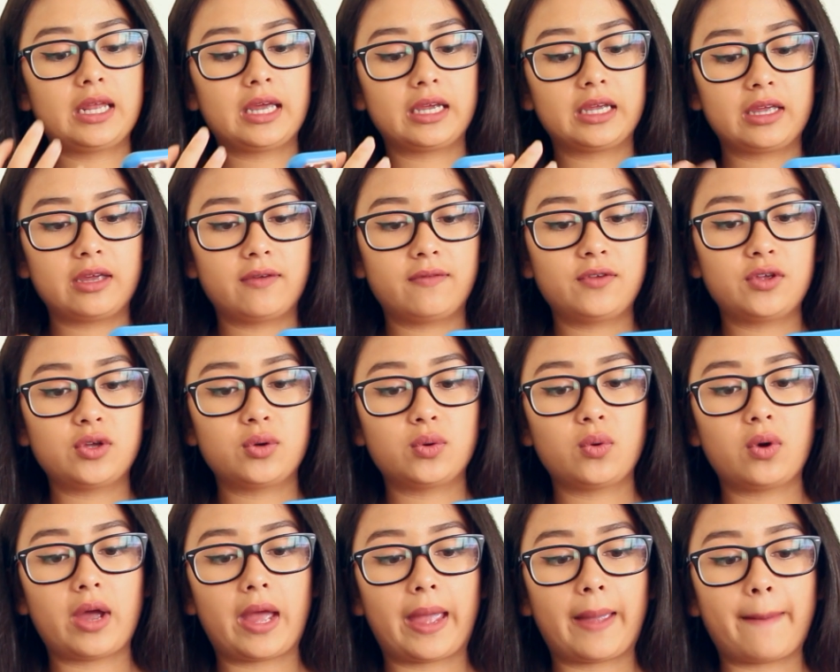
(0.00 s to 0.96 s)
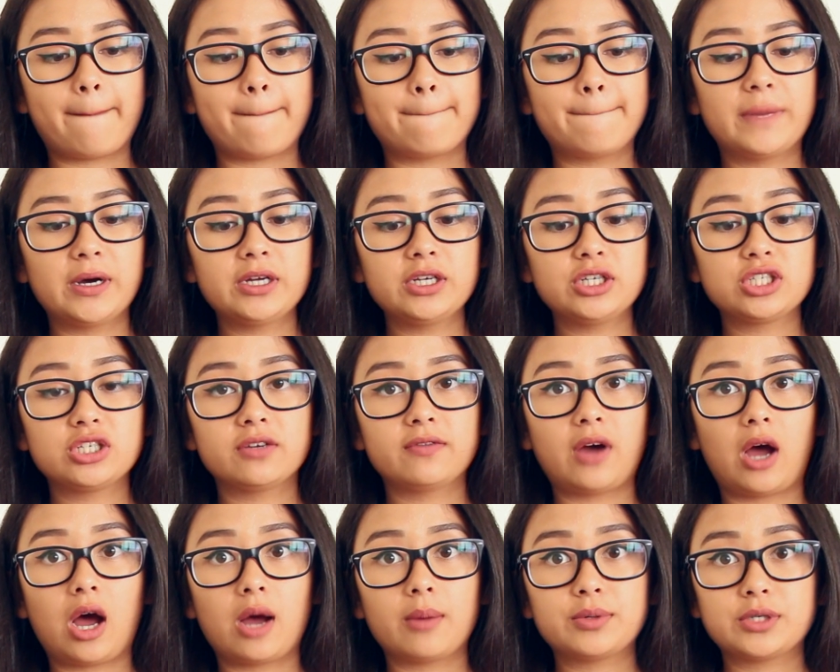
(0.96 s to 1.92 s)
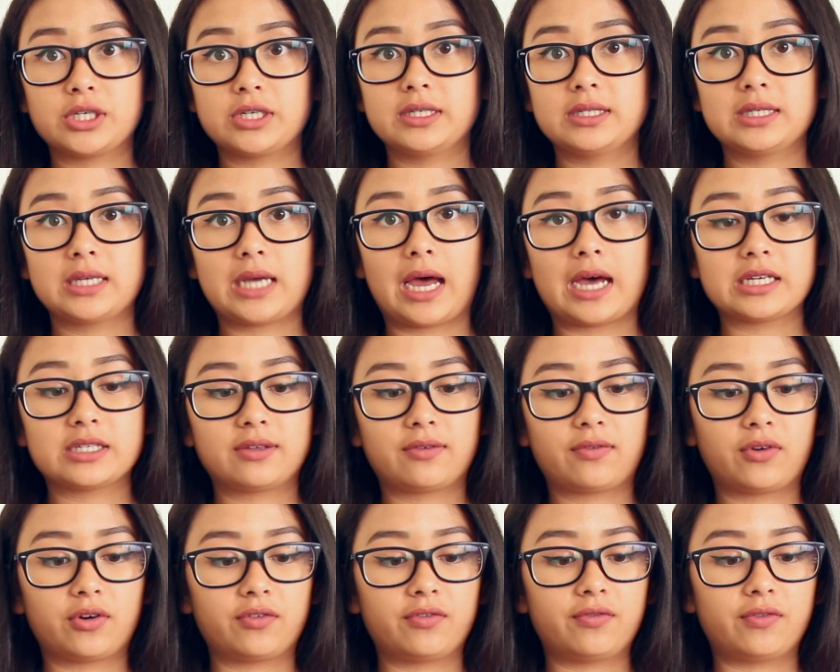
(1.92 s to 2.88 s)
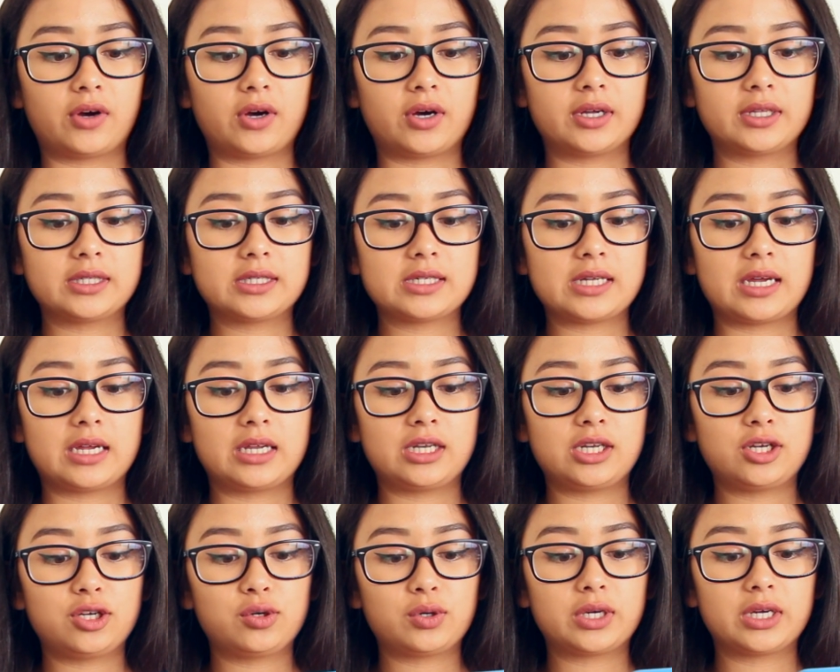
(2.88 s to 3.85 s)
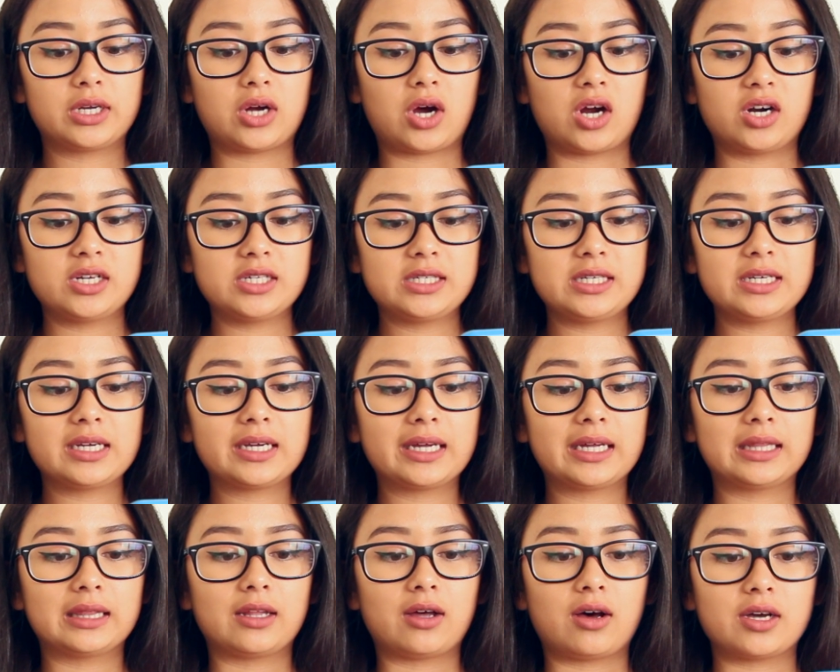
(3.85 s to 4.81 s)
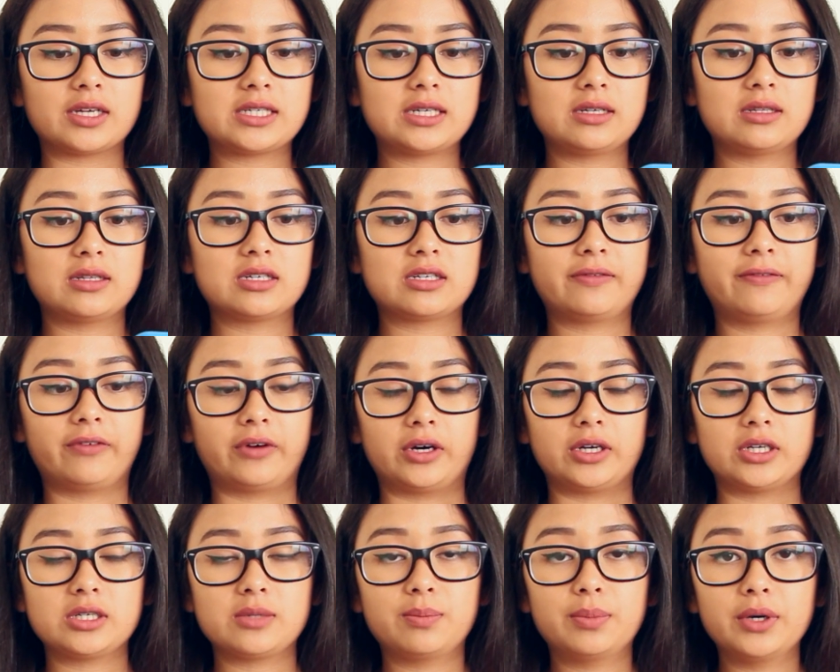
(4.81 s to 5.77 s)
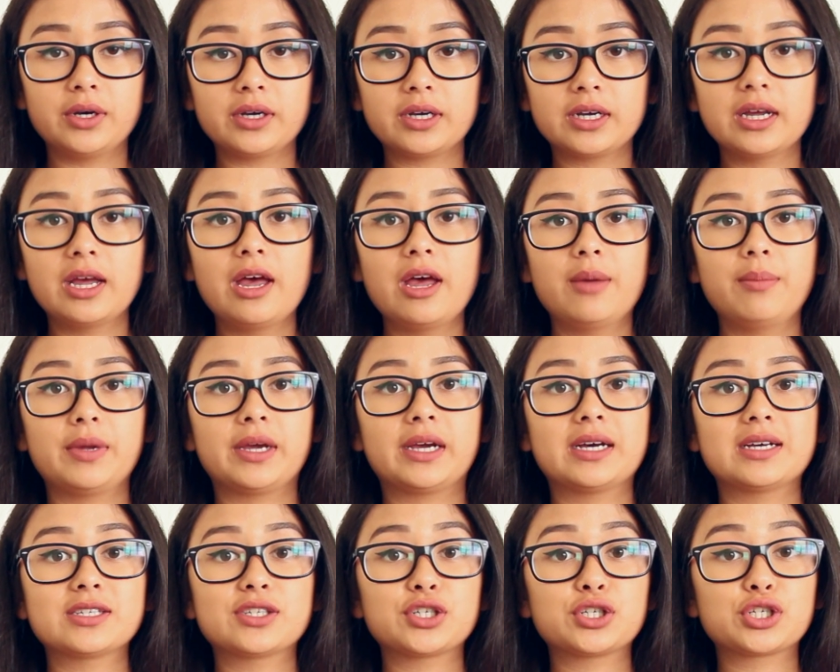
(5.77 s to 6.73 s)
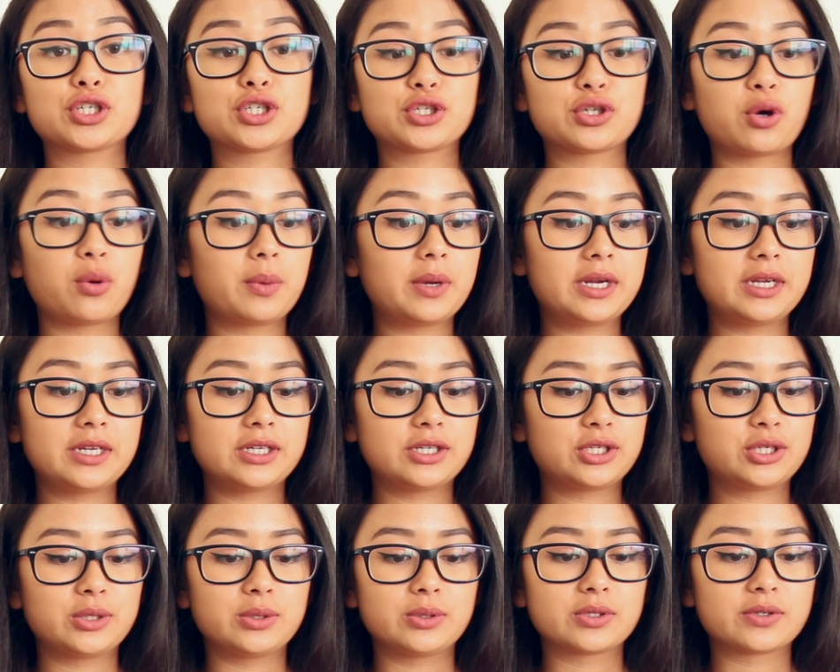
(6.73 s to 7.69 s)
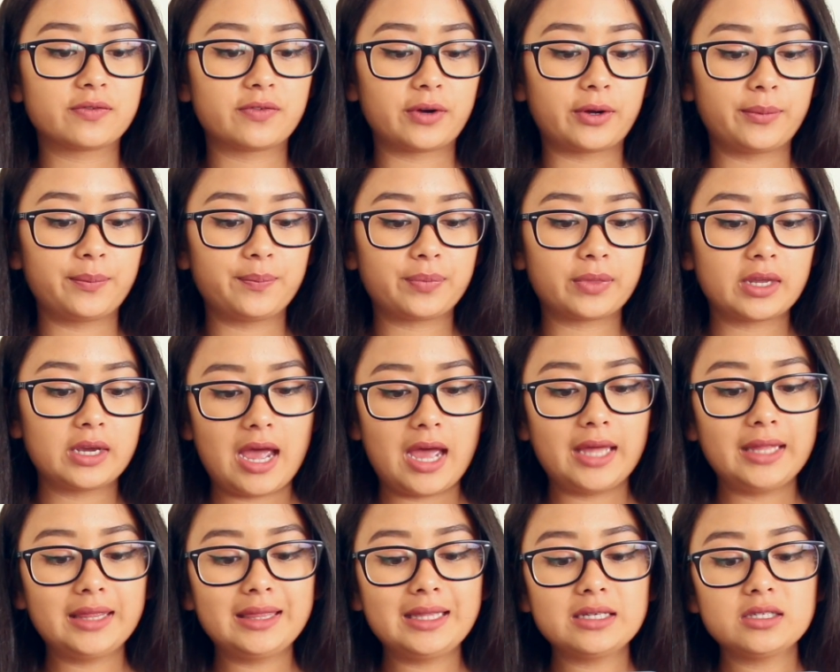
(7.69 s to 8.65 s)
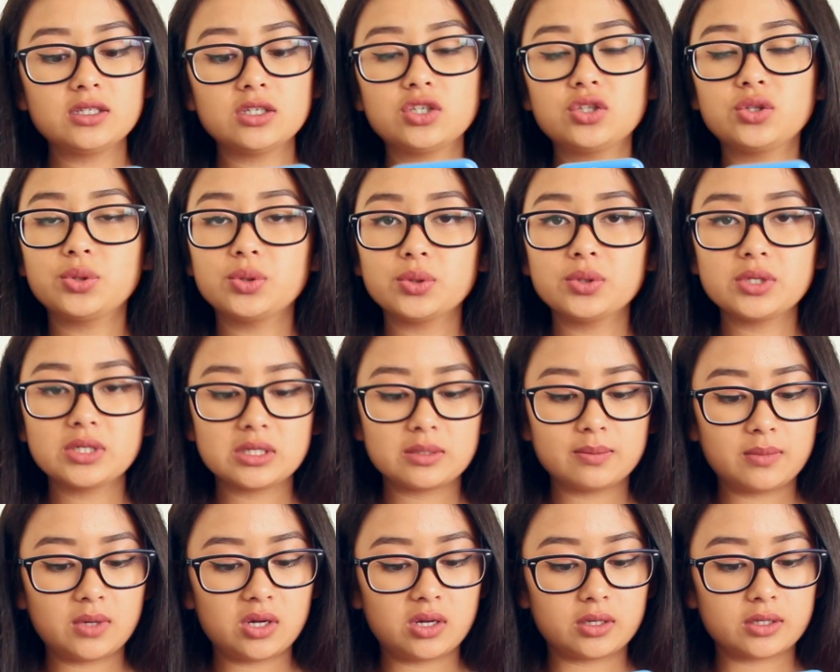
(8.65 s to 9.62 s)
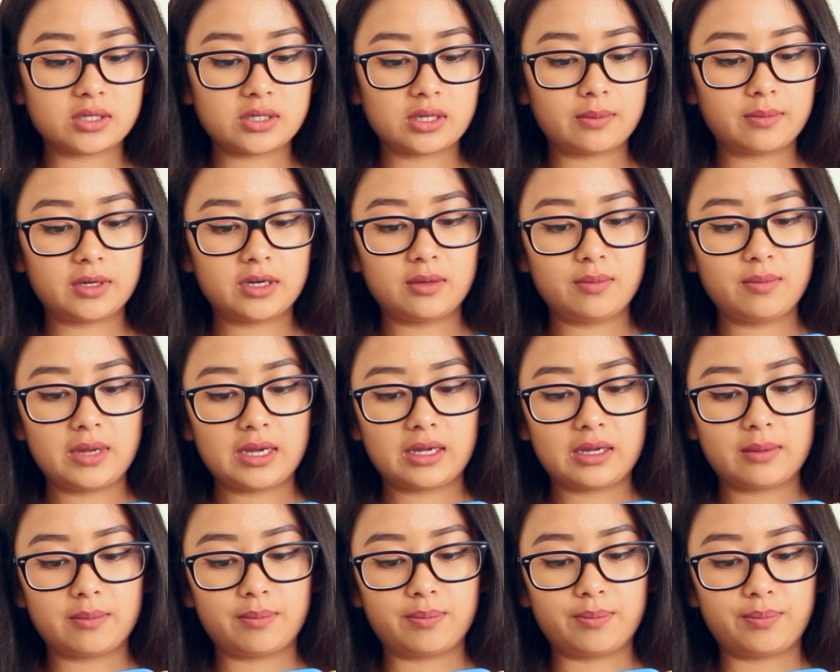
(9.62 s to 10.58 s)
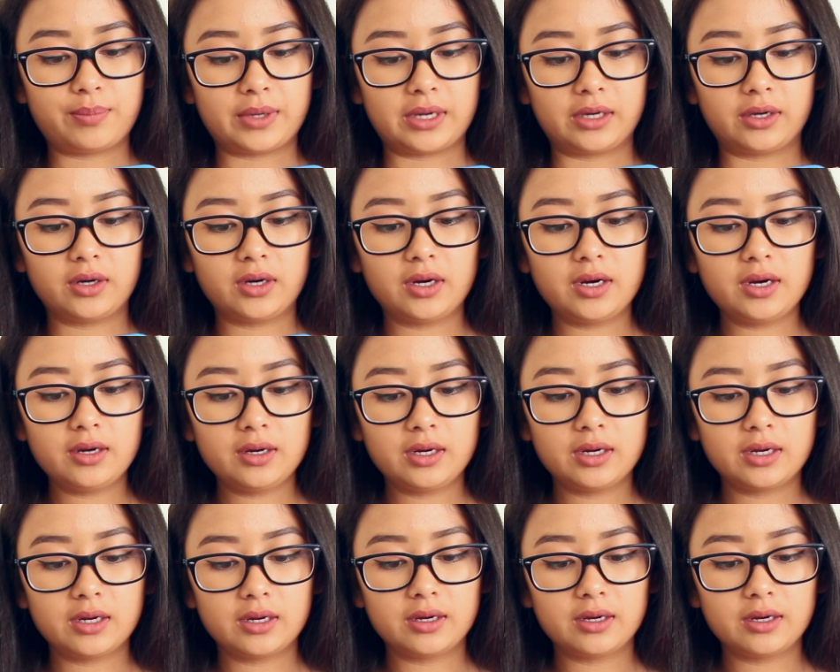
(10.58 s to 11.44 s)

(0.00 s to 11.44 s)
they give you a bunch of options as for fonts and you can honestly get lost in this font book because there's so many to choose from. And this is too small, so I'm gonna make it bigger.